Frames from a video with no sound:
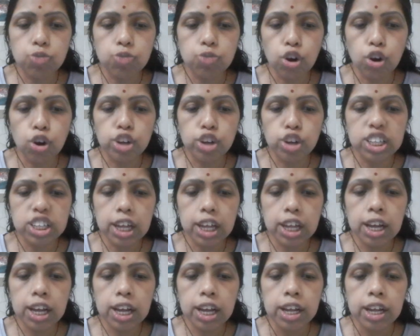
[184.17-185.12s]
following the
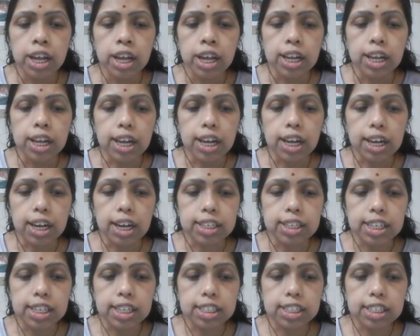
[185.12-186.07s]

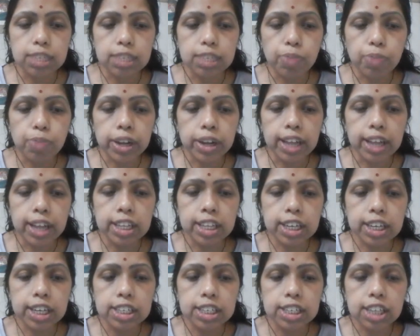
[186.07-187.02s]
zigzag path. I
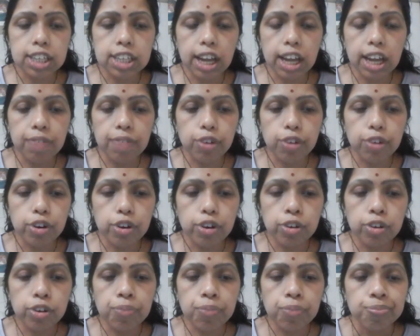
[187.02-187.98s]
think it is clear for
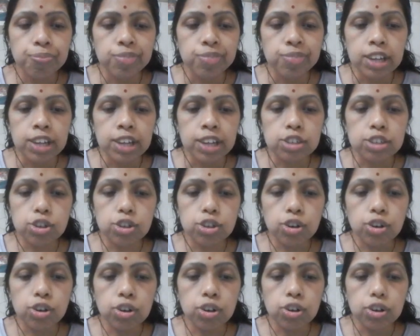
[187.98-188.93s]
you.
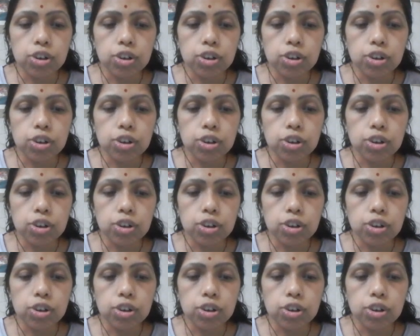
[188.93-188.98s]
So